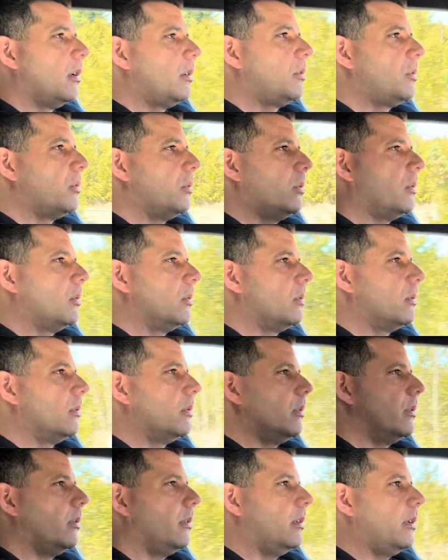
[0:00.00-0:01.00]
to
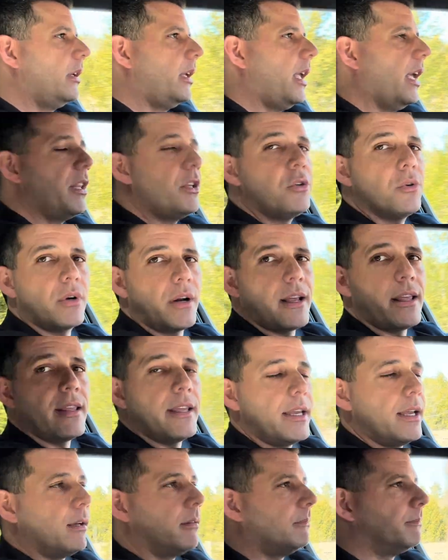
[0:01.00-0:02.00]
get your
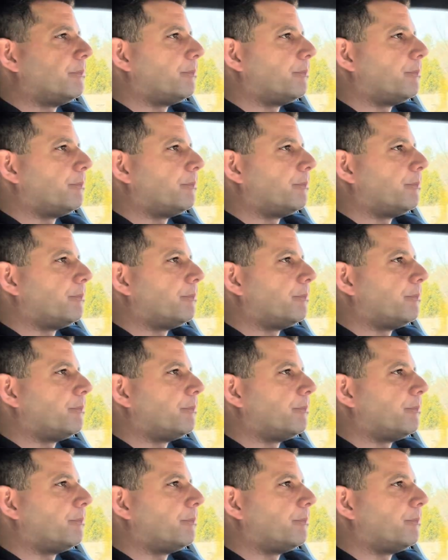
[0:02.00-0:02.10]
idea.